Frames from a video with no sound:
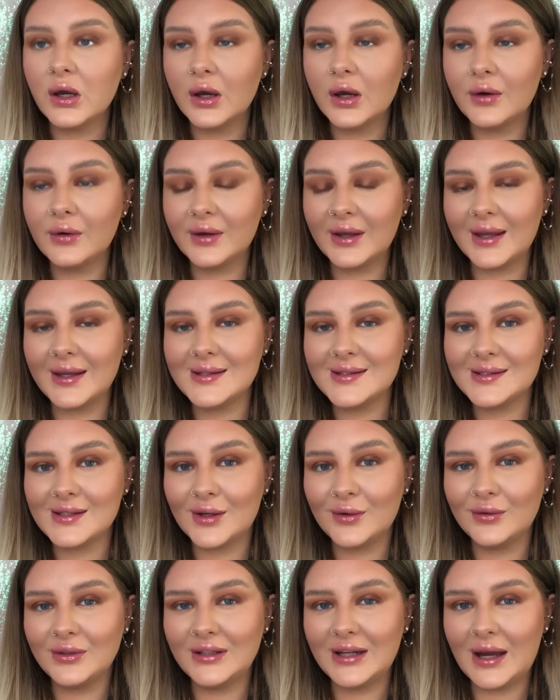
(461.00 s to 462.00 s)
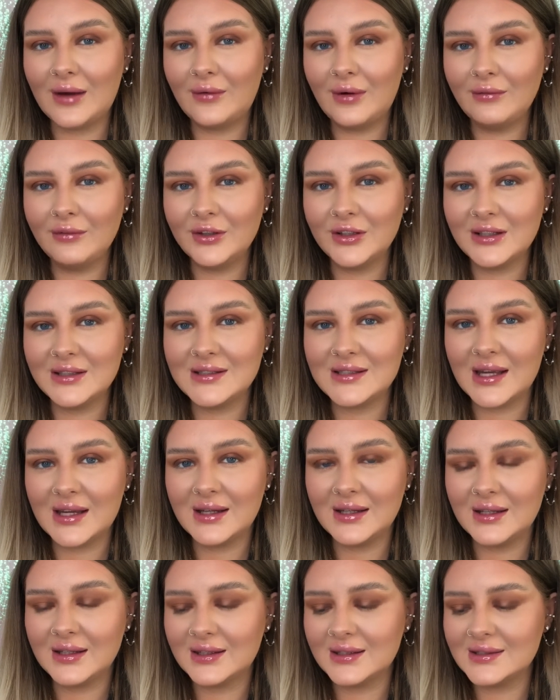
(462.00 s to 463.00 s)
Okay, so now I'm going to take
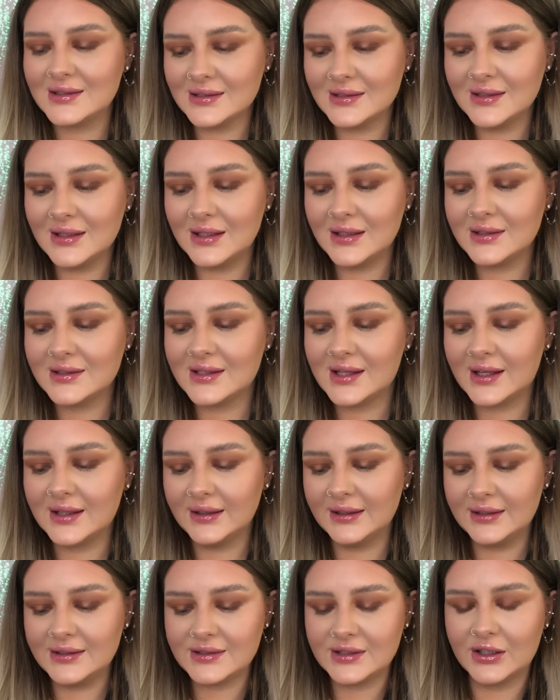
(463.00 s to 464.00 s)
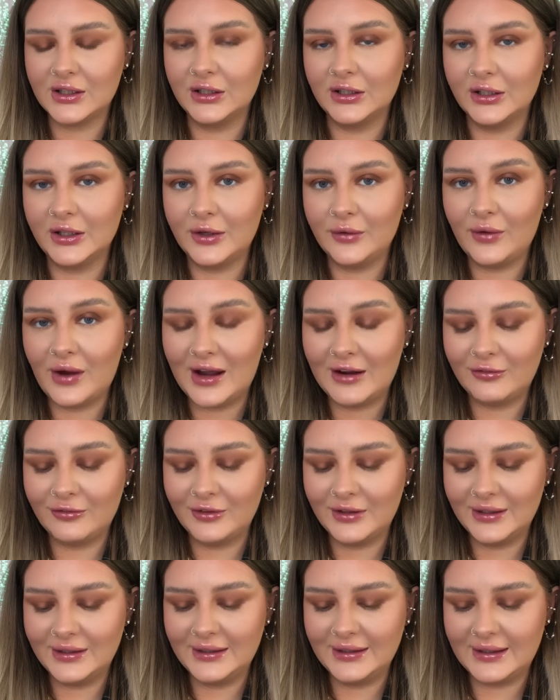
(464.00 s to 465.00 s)
this NYX glitter glue. I
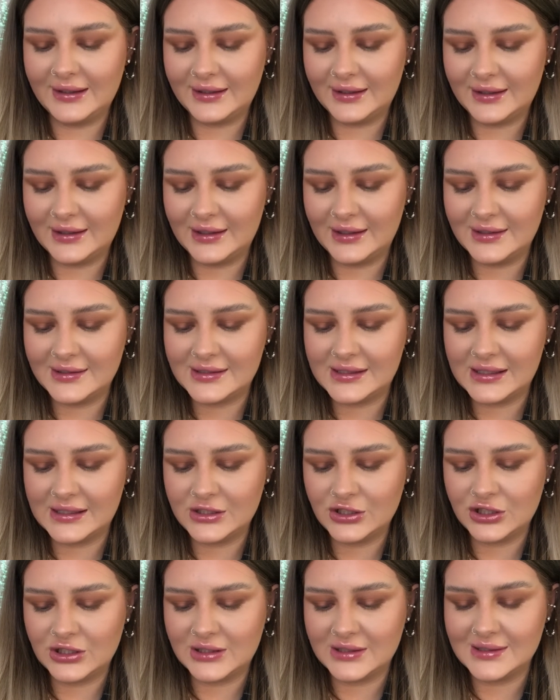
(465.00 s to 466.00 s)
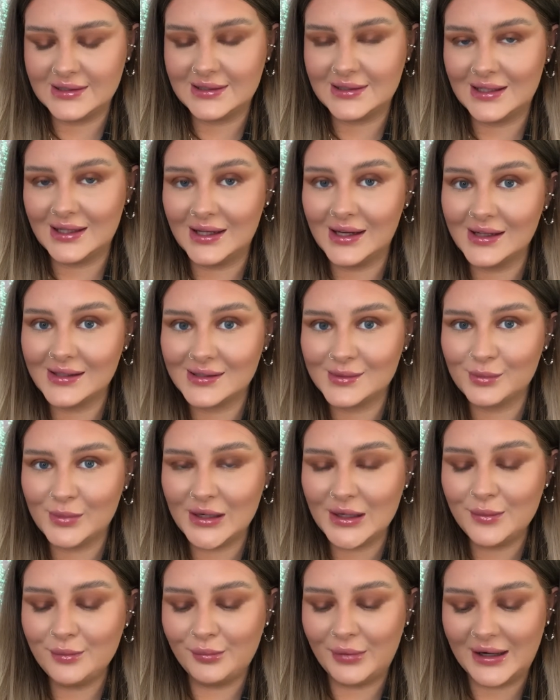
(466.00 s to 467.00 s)
really like this, and as you can see, it's
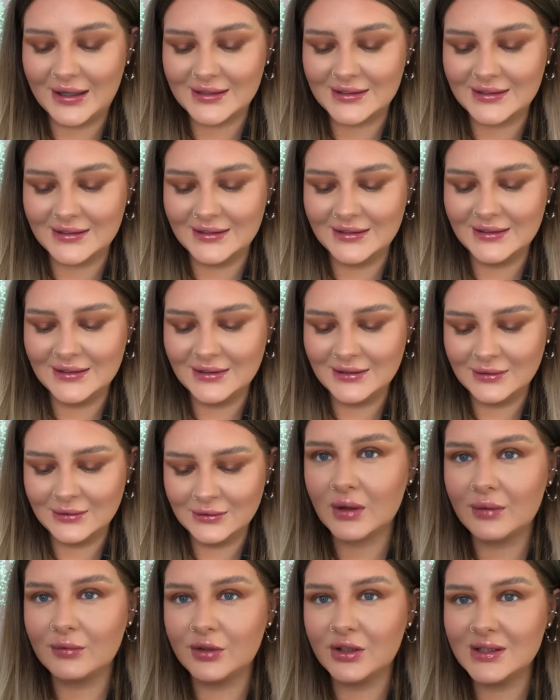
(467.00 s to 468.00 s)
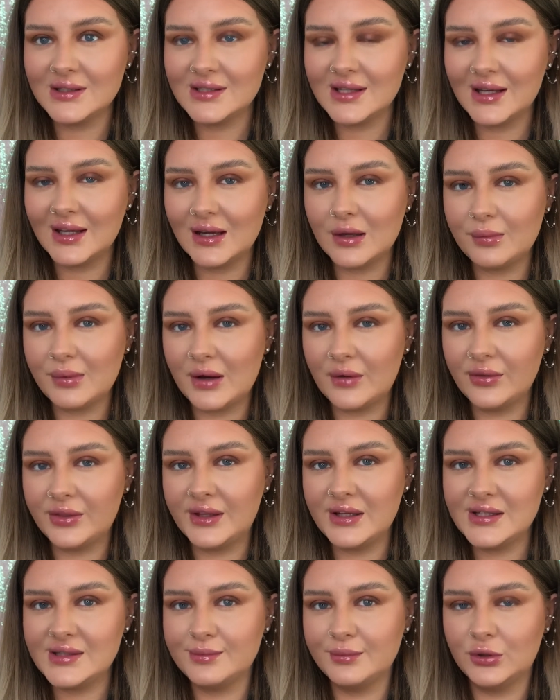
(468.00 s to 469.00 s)
been battered. I'm going to take about
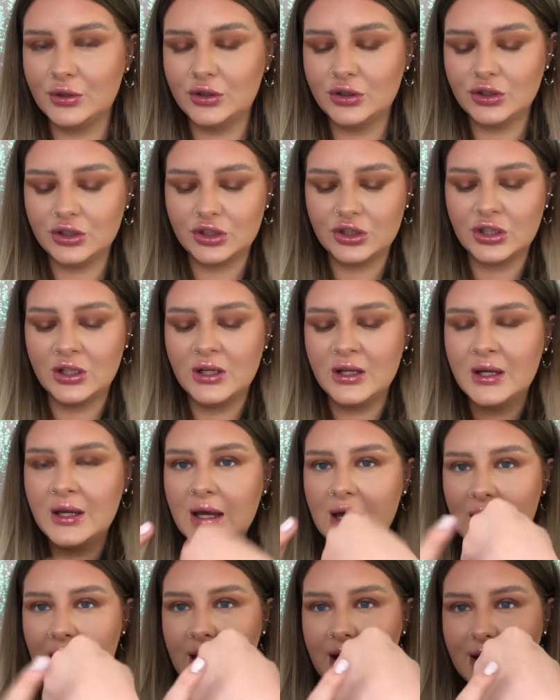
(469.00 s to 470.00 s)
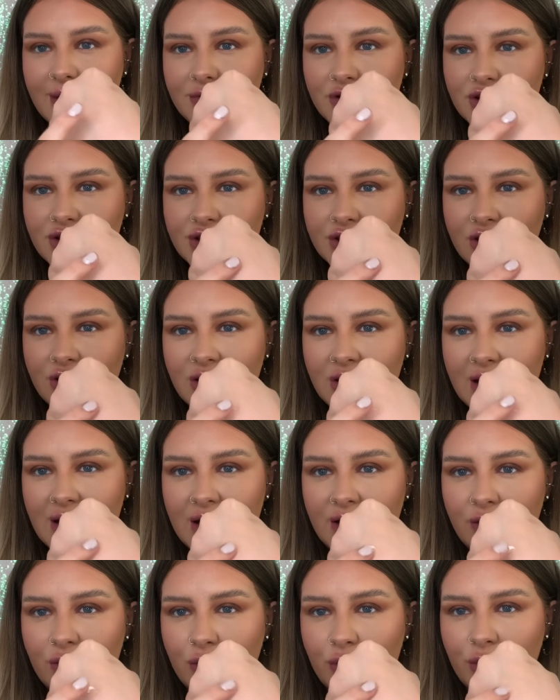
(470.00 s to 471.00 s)
this much, and I'm just going to kind
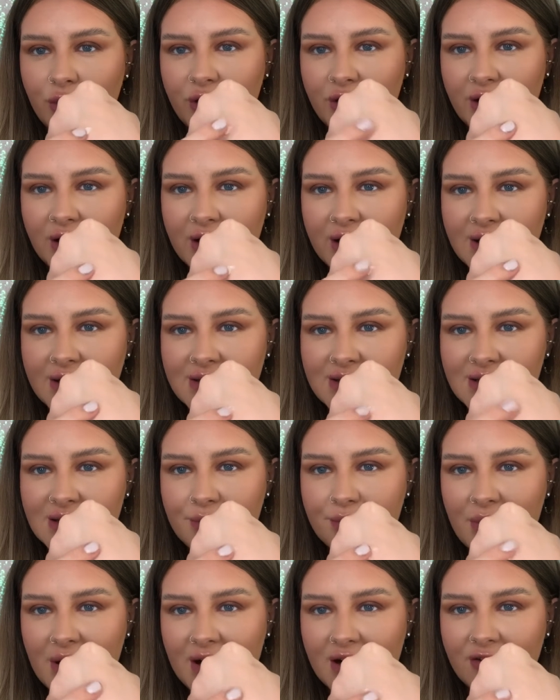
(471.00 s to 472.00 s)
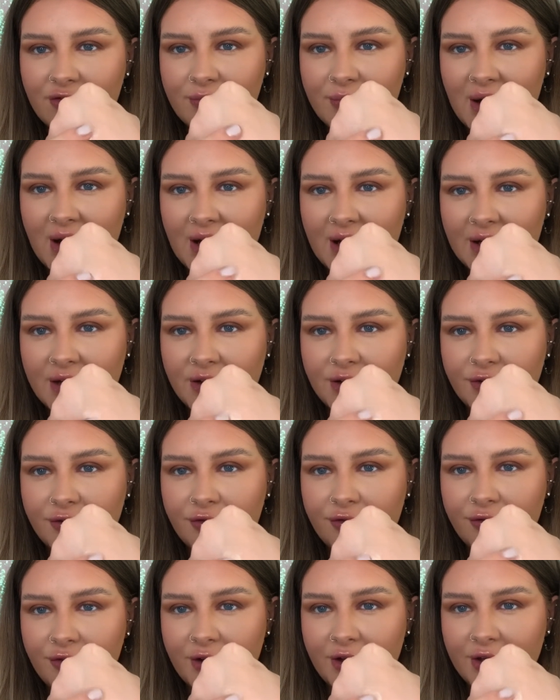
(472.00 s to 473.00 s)
of work it into the back of my hand
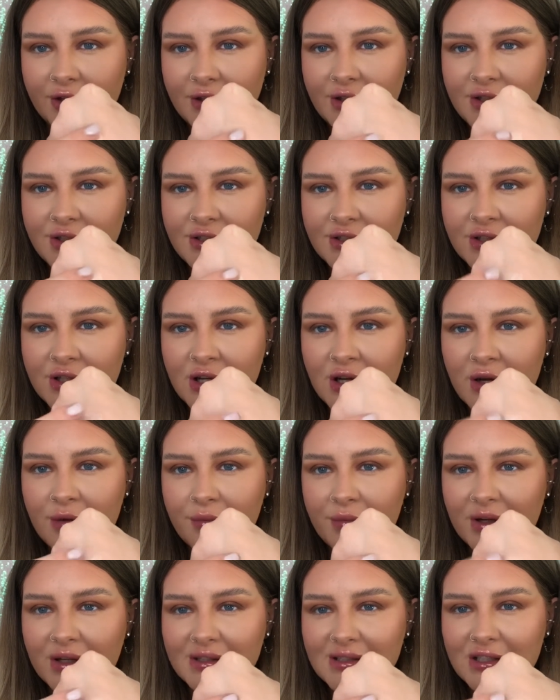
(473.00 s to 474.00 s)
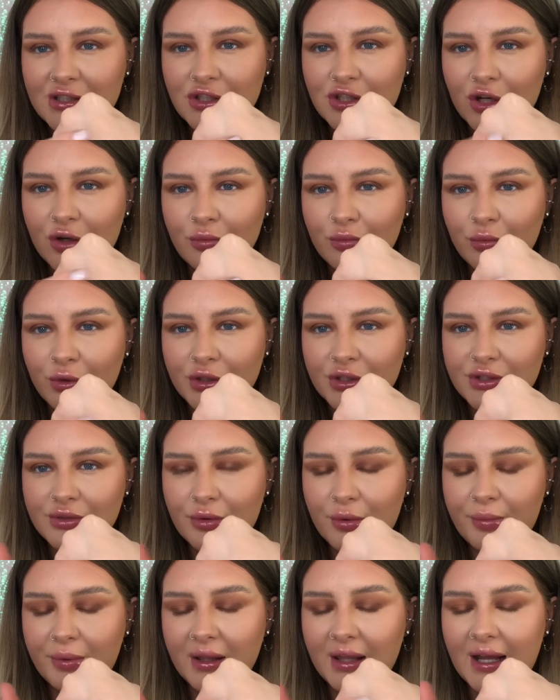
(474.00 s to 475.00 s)
first, because I don't want to
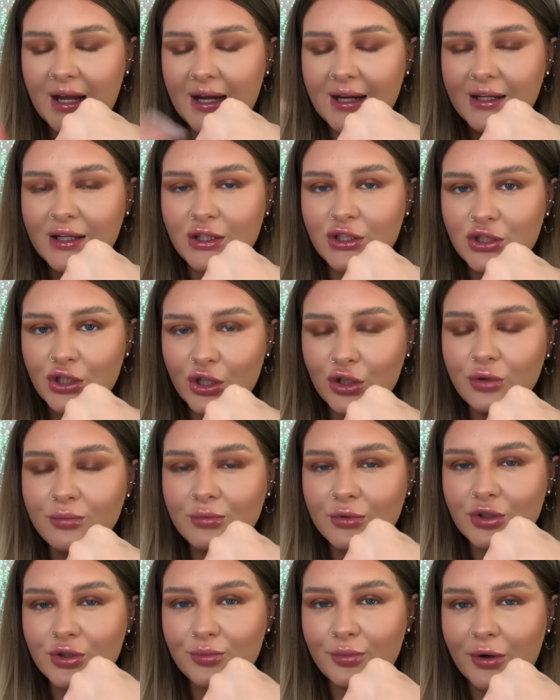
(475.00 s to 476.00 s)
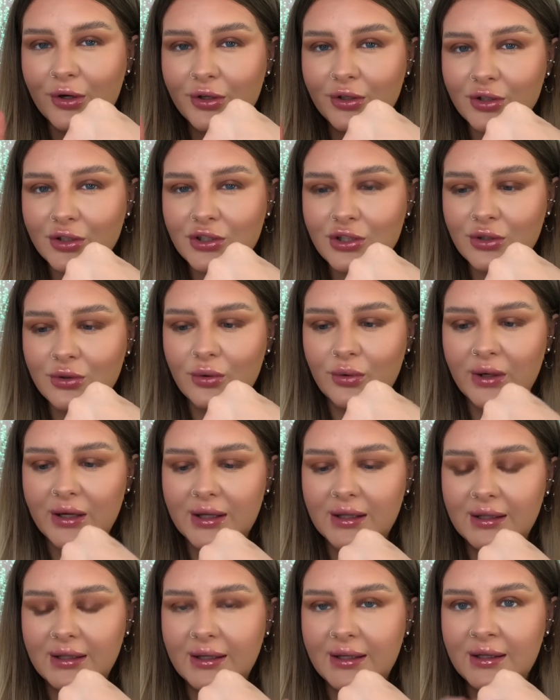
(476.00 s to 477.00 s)
apply too much product too
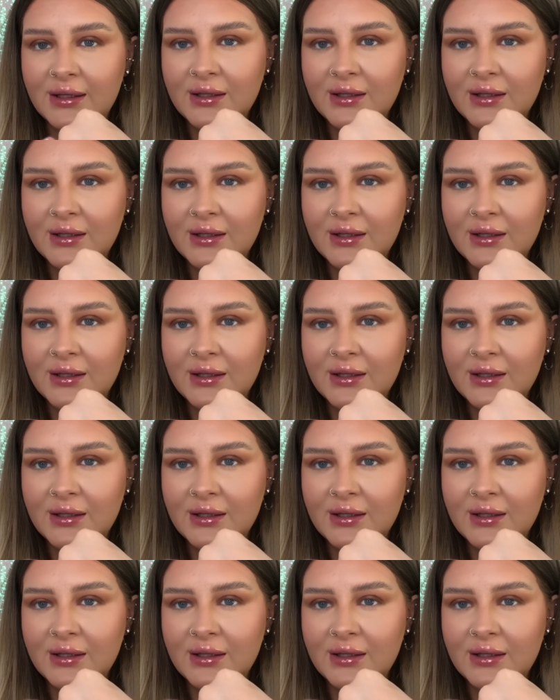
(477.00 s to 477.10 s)
quickly.